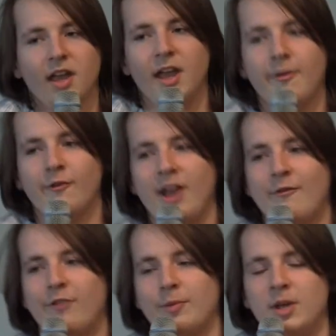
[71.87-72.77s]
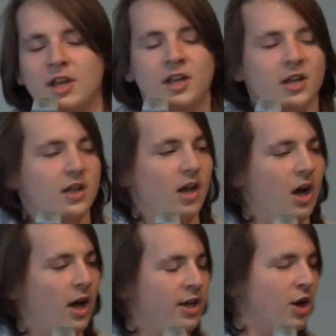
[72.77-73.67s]
And for me, you
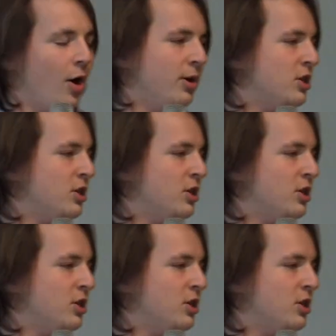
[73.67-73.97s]
know,